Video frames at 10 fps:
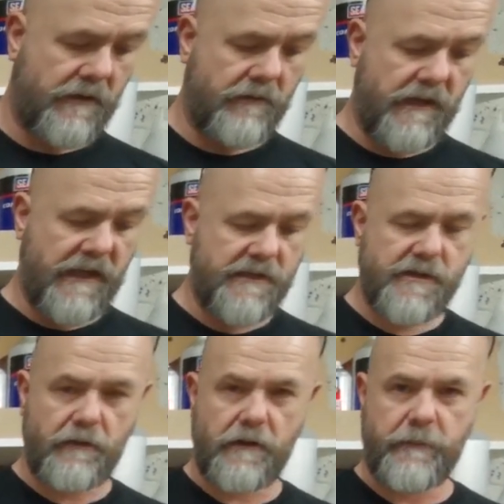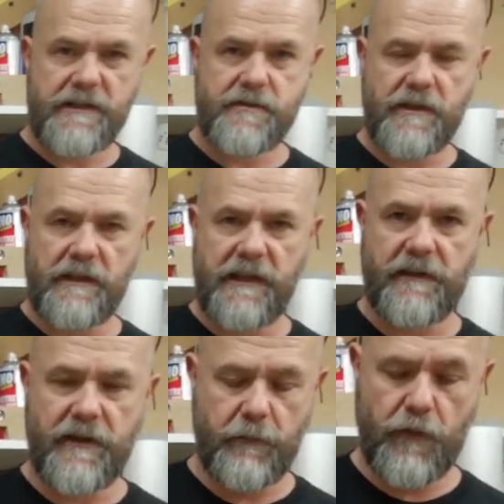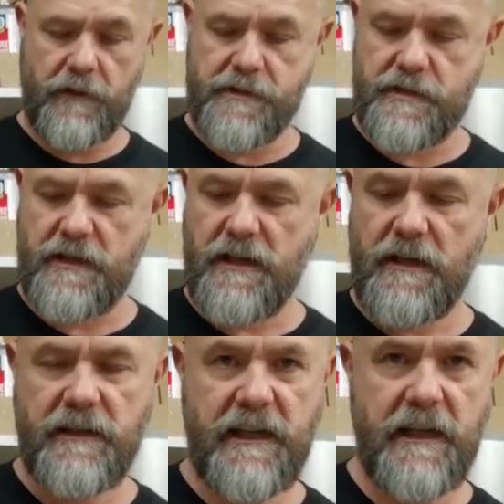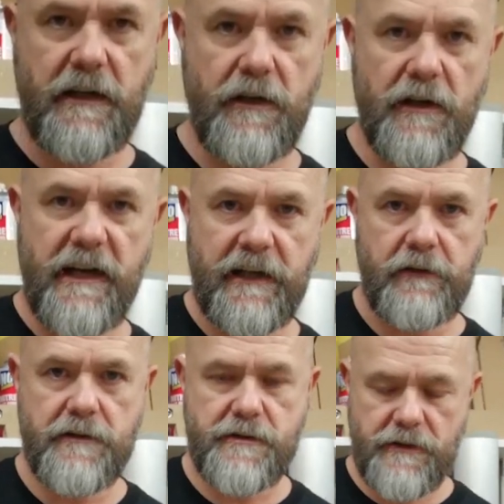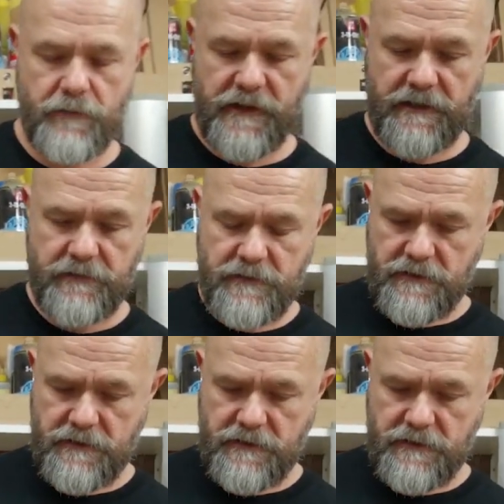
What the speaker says: Okay, so you want to measure the length of your mortise to get a good accurate sort of reading